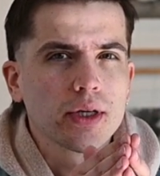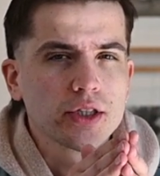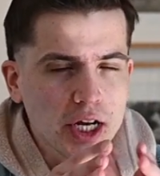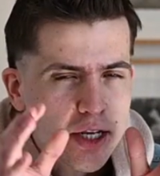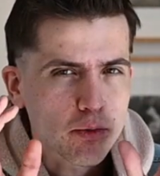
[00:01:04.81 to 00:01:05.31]

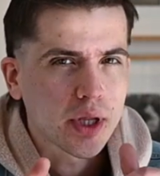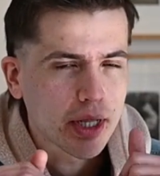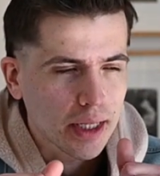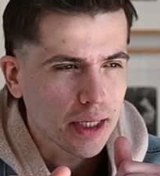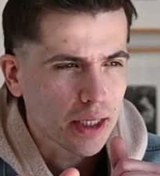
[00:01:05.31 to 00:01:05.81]

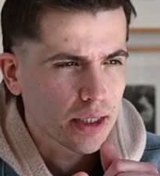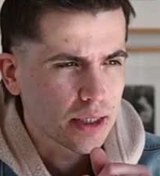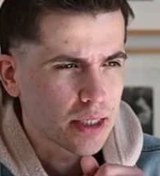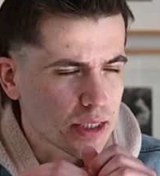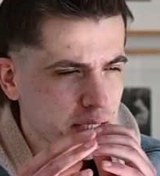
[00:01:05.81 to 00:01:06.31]
genuinely,
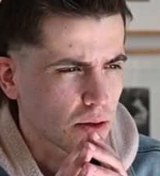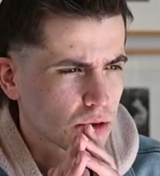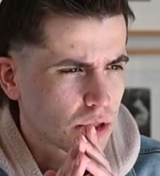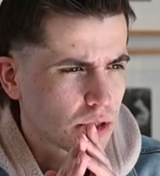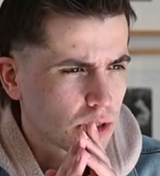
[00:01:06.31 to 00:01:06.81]
and this
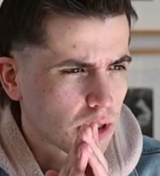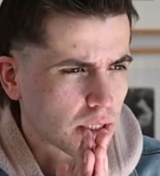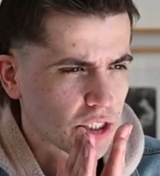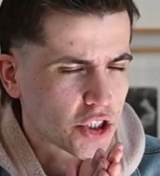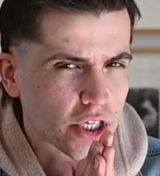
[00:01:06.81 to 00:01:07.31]
sounds
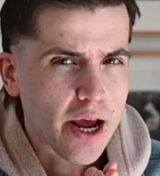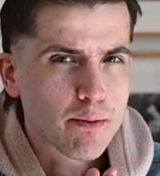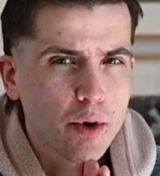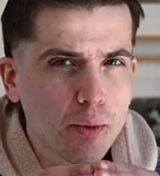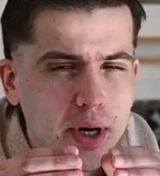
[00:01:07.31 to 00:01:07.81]
cliche,
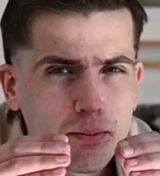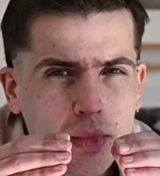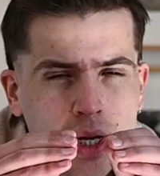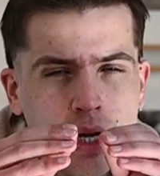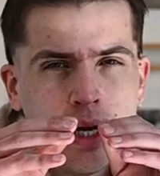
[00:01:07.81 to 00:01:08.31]
but when I'm
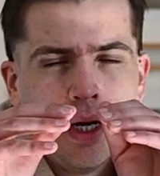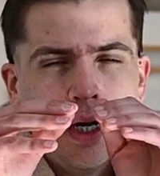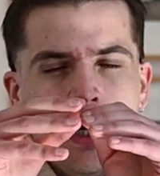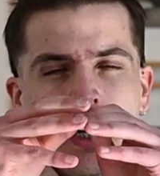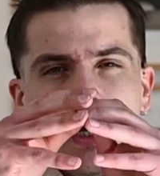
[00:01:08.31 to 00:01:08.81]

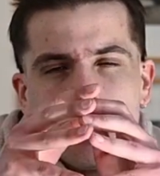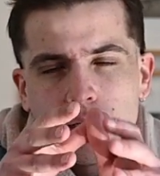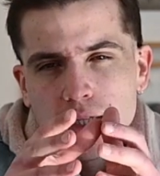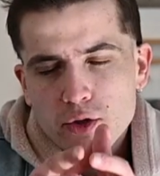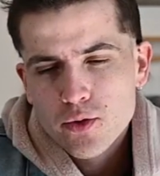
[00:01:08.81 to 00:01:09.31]

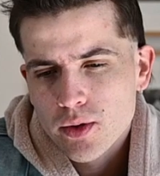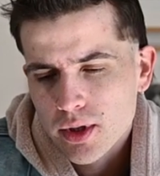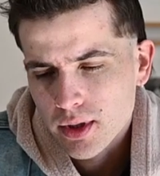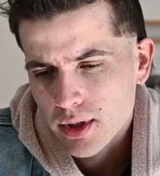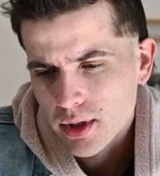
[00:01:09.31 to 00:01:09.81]
looking through
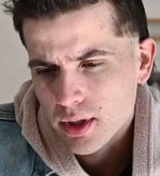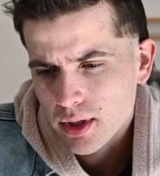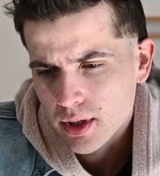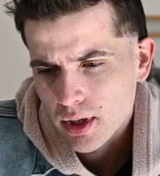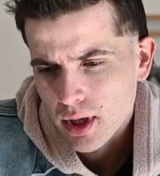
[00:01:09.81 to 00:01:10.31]

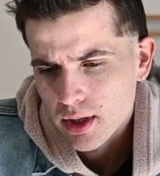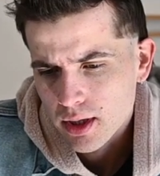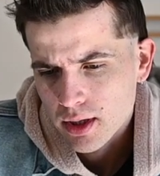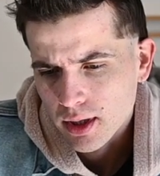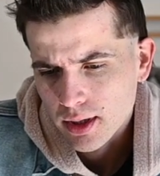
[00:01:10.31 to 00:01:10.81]

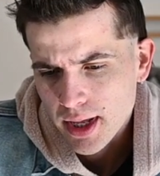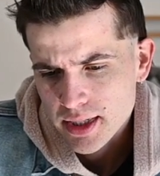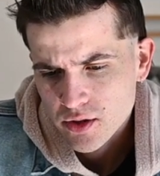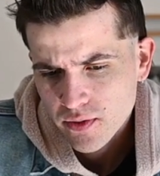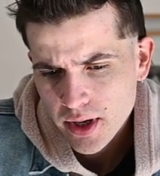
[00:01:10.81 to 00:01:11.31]
the
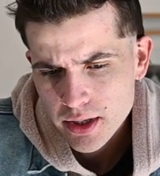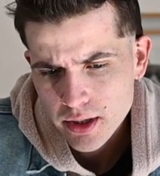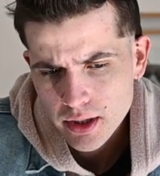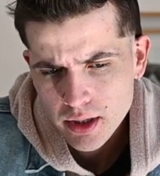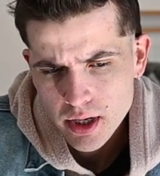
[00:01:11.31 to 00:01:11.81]
lens
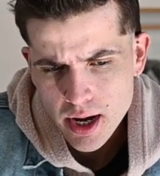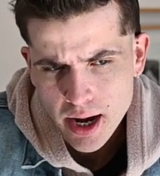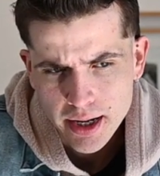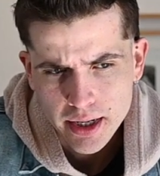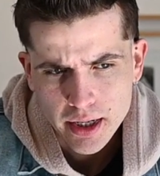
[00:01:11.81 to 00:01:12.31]
finder,
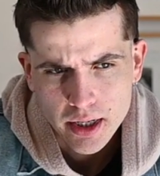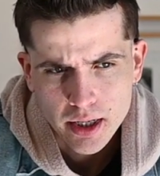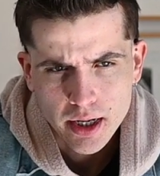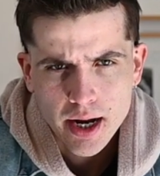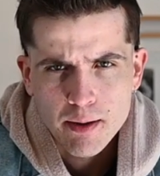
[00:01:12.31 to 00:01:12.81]

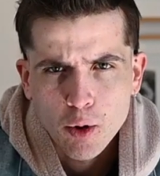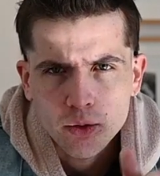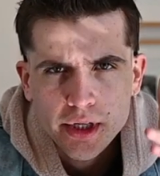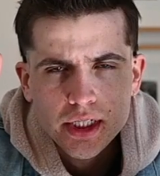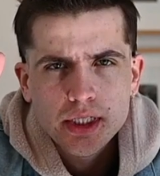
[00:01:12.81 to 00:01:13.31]
I am
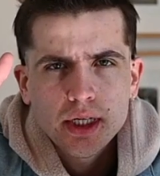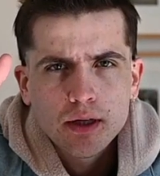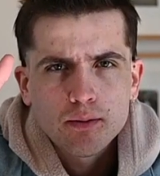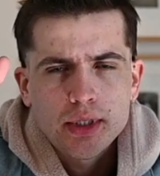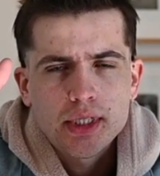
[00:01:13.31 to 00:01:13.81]
only
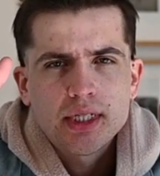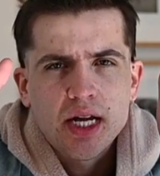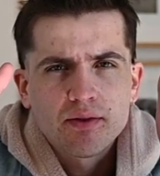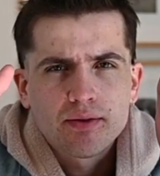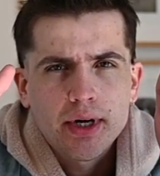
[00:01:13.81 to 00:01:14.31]
seeing what's in
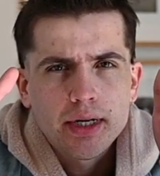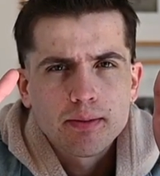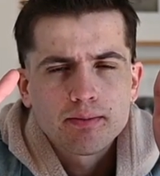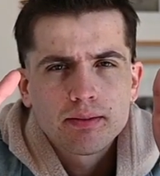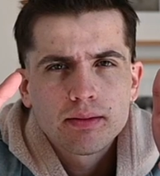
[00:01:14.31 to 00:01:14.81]
that
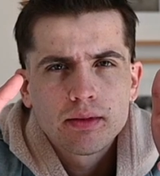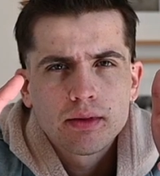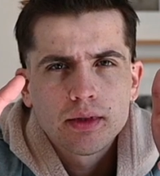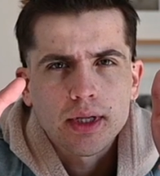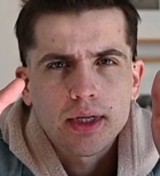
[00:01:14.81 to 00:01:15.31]
frame.
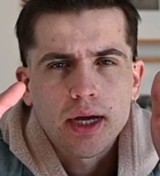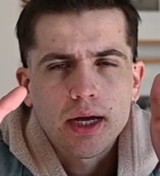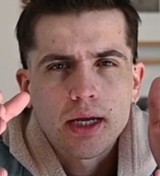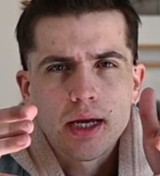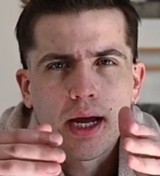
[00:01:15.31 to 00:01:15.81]
Like
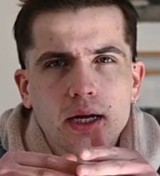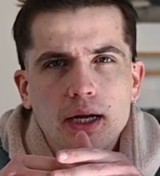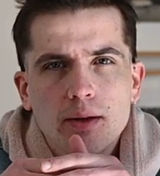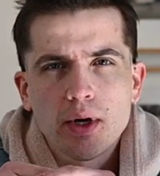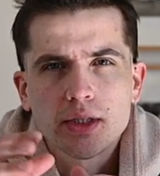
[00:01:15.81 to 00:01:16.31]

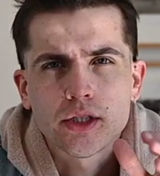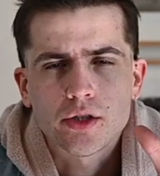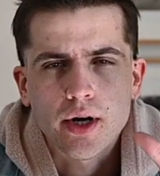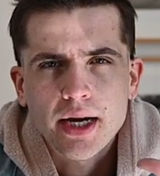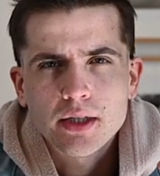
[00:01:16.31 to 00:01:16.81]
I'm not
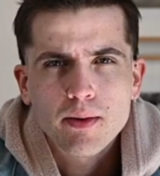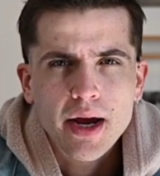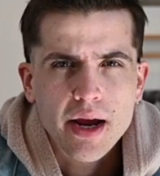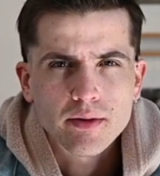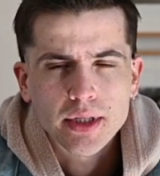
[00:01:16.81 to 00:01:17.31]
distracted
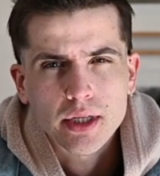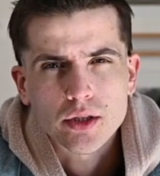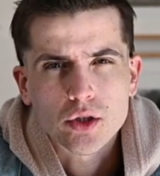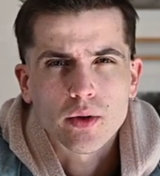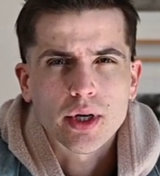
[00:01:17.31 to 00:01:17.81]
by everything
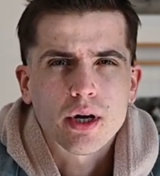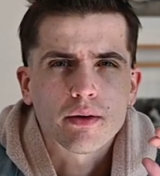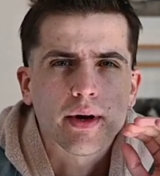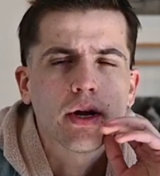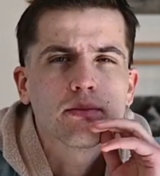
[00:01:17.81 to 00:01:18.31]
else going on
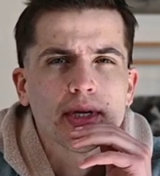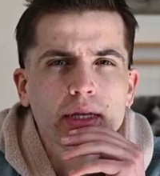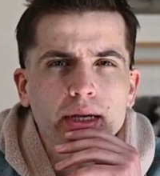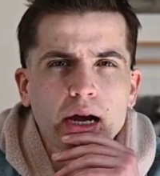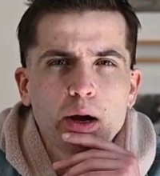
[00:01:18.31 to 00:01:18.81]
around
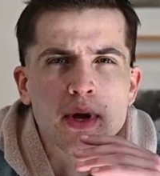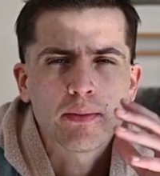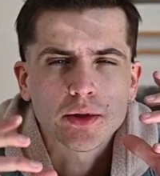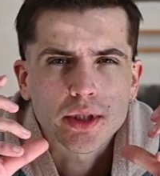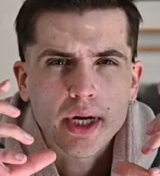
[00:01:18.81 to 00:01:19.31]
me. Like I'm
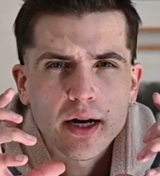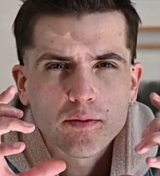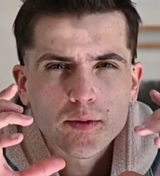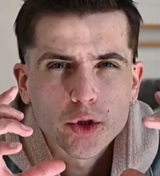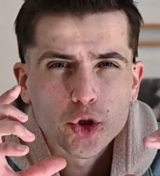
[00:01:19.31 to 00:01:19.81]
able to kind
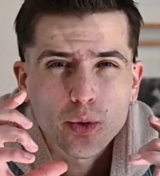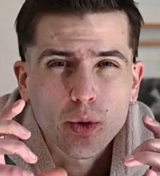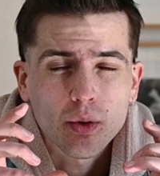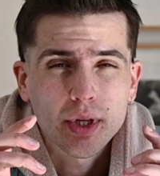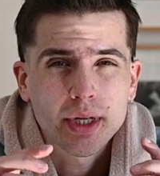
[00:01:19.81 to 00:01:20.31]
of
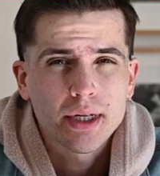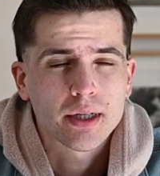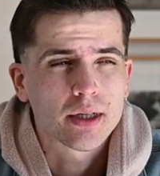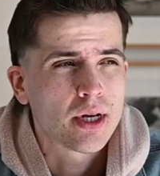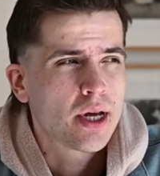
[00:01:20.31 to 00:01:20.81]
control it in